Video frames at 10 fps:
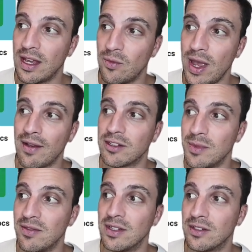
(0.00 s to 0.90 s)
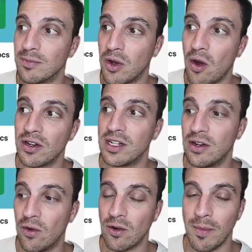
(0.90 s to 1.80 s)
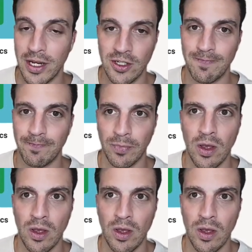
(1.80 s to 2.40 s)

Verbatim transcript: we have even some content automation.